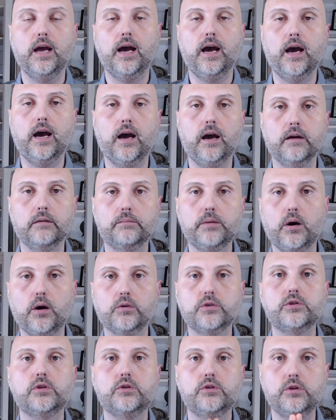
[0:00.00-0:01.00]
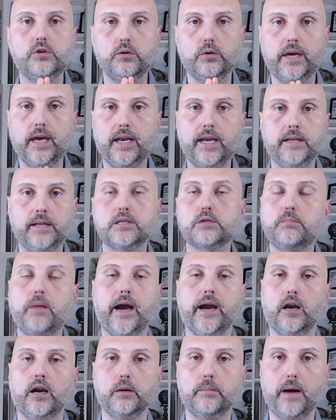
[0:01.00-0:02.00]
uh, post to get
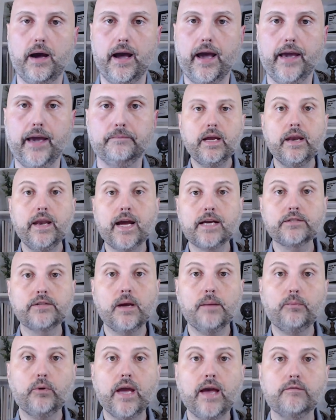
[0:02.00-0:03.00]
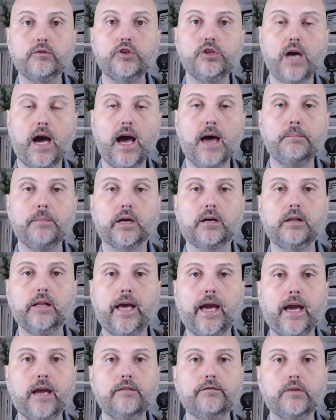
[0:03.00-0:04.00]
inspired by. Next up, we have John
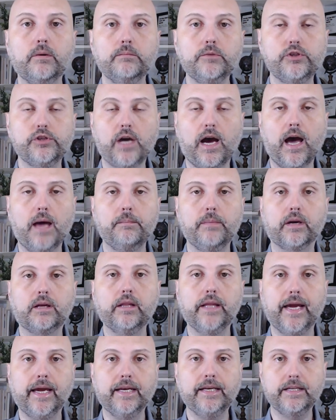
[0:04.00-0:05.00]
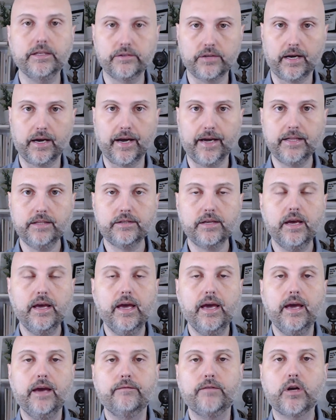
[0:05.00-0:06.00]
McClain from John McClain Designs.
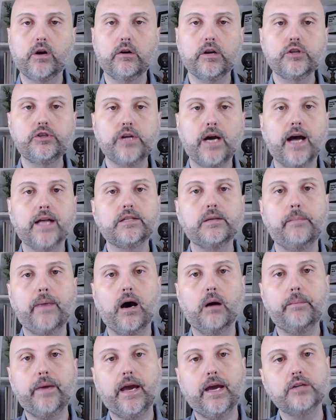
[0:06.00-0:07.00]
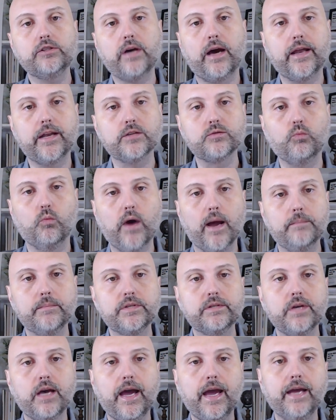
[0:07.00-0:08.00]
If you go to John's About page on his
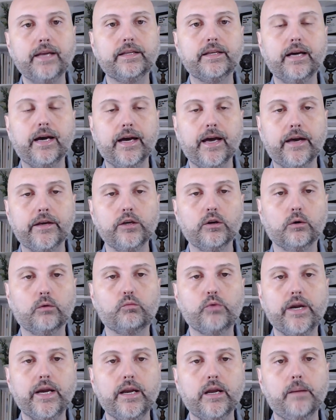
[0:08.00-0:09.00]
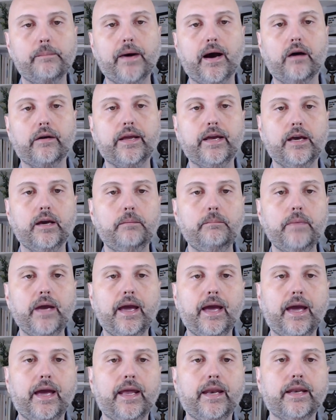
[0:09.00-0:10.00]
website, uh, you'll read about him,
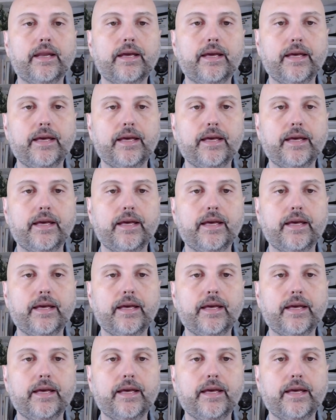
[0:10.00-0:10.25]
and